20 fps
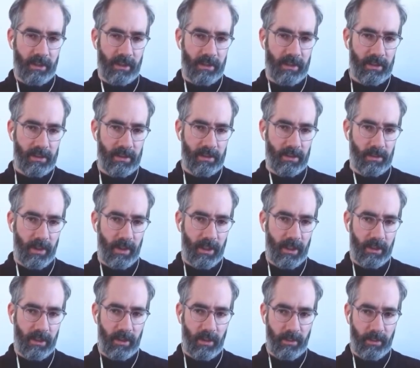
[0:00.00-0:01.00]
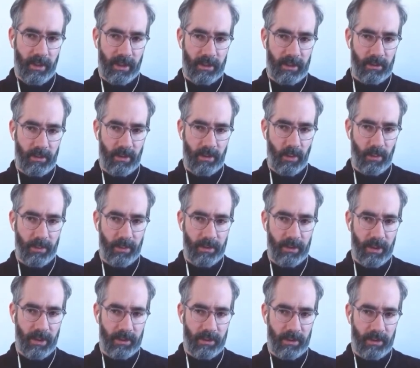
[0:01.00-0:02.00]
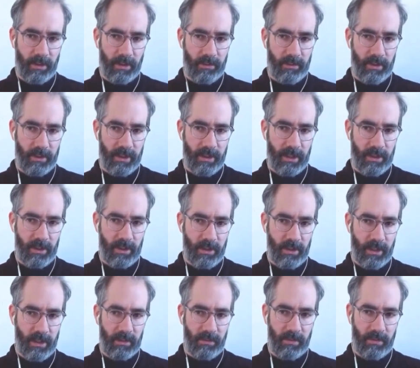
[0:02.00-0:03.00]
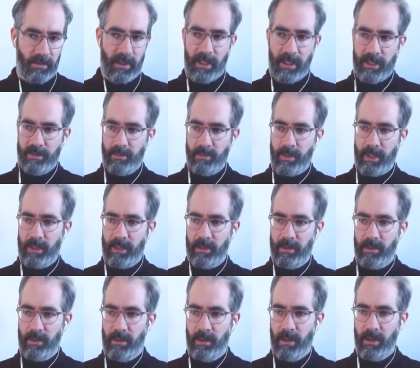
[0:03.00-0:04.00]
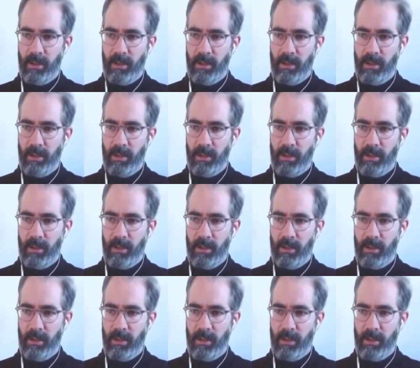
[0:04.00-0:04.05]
And this is why I come back to the open-hearted confrontation. I feel as men,